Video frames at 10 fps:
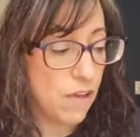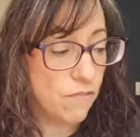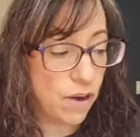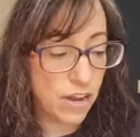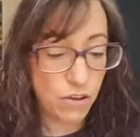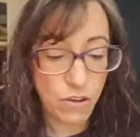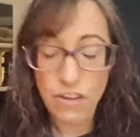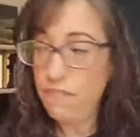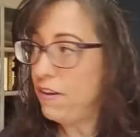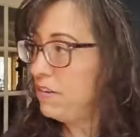For a
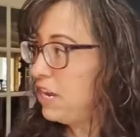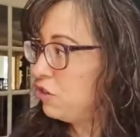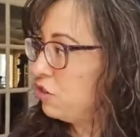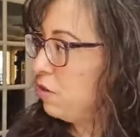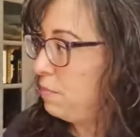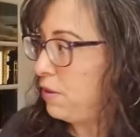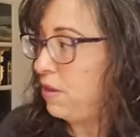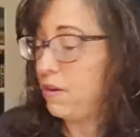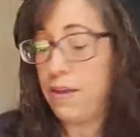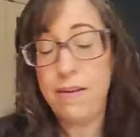good foundational
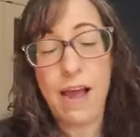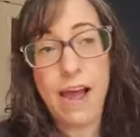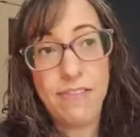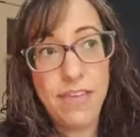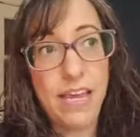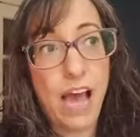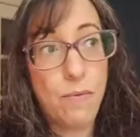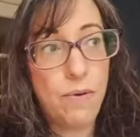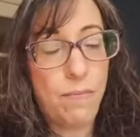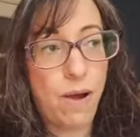book, it, I think I
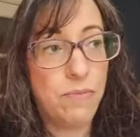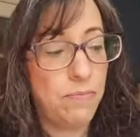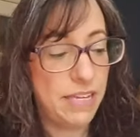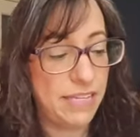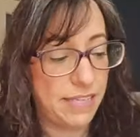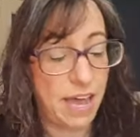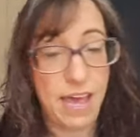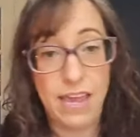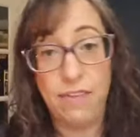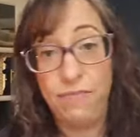would probably say